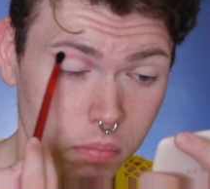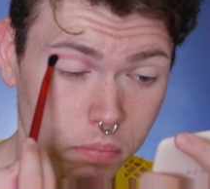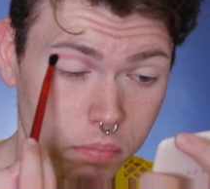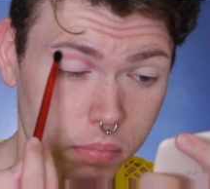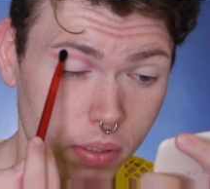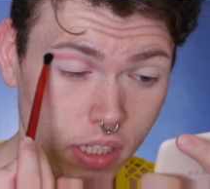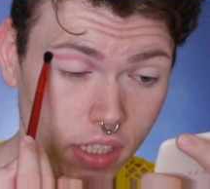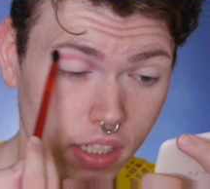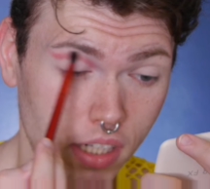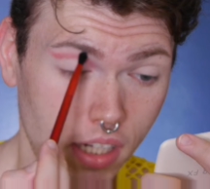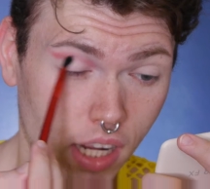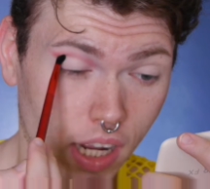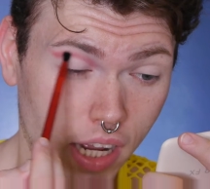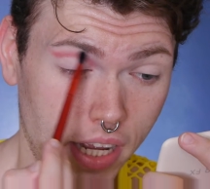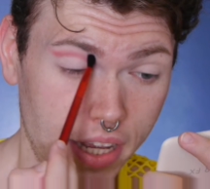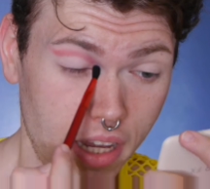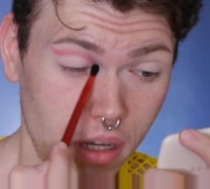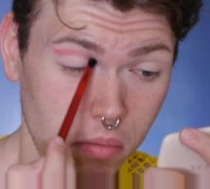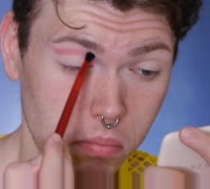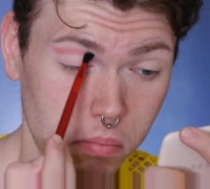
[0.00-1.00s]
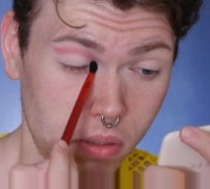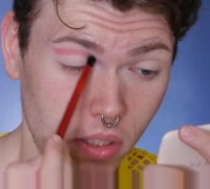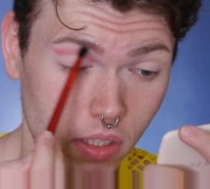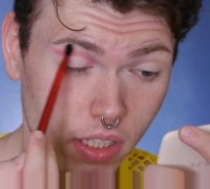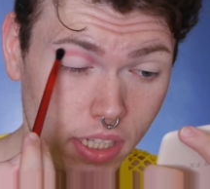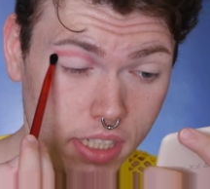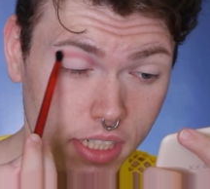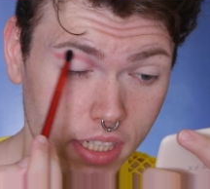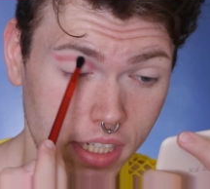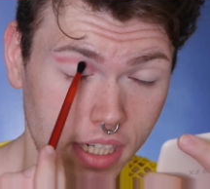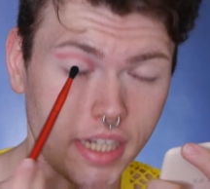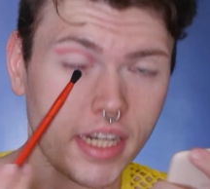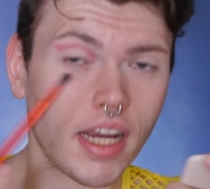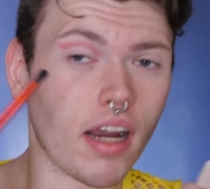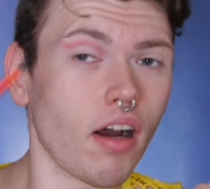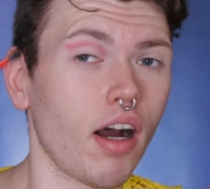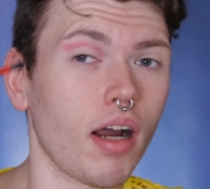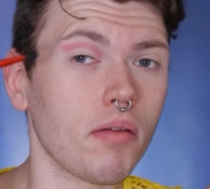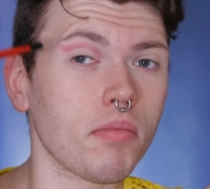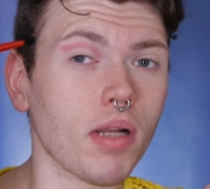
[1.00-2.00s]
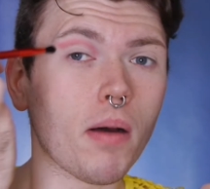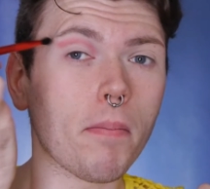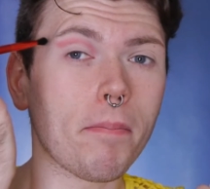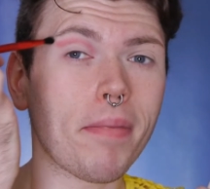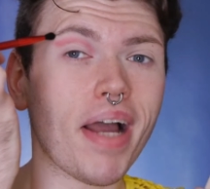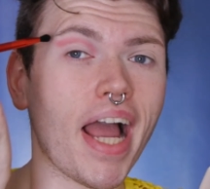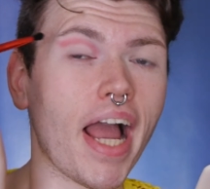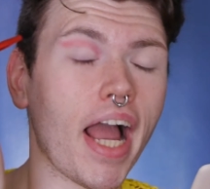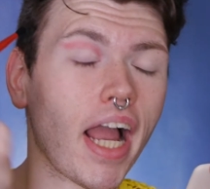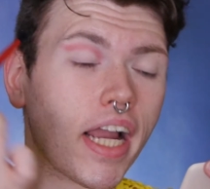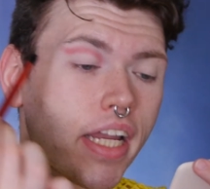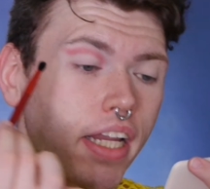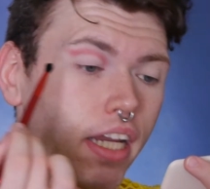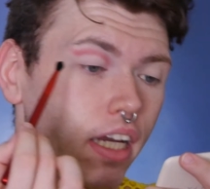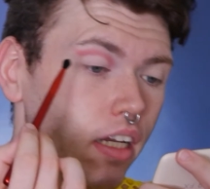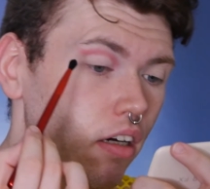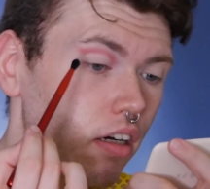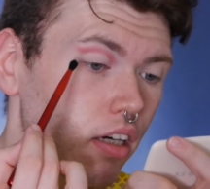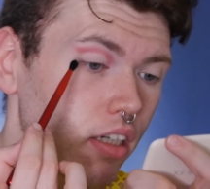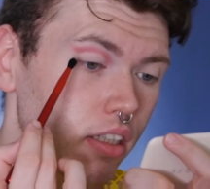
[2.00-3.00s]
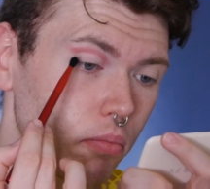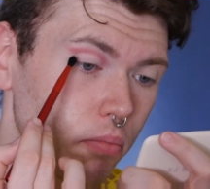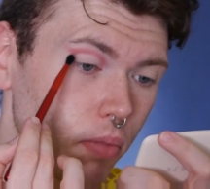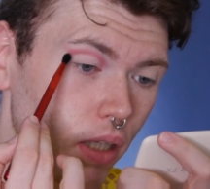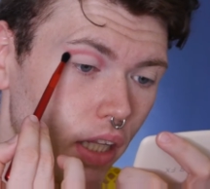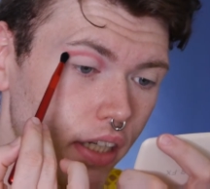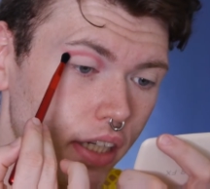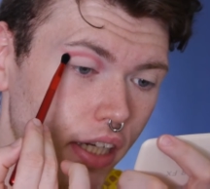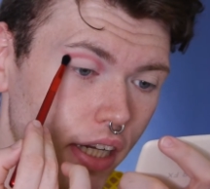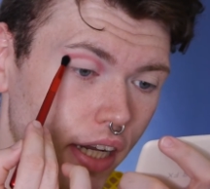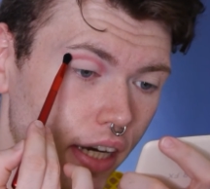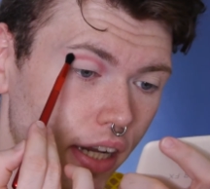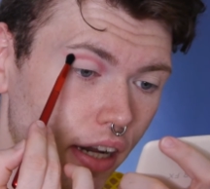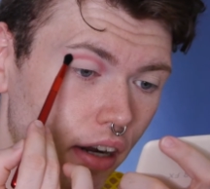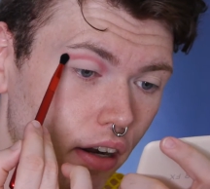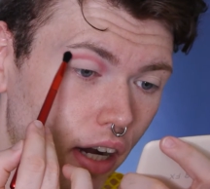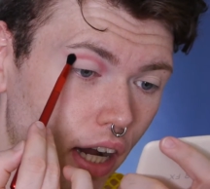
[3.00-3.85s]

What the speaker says: but I am blending it out. I'm not packing it on and blending it out.